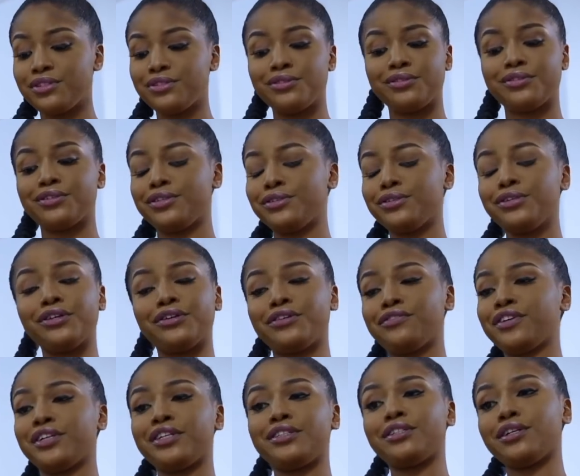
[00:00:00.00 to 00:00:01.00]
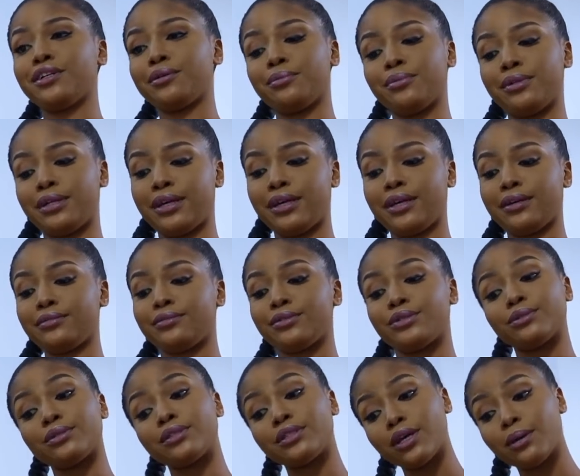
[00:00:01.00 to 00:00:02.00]
Look, you know you're a very terrible liar,
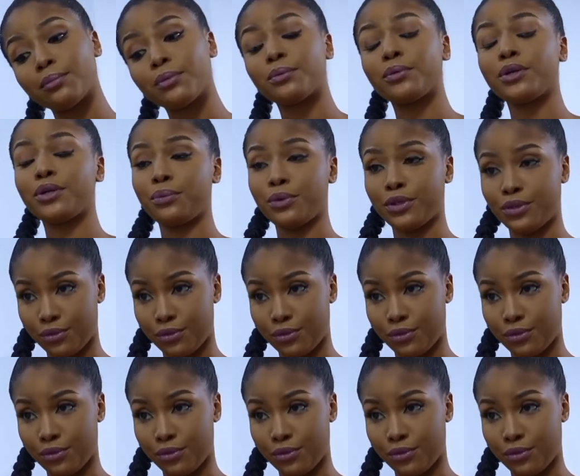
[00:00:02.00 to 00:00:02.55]
so tell me what you were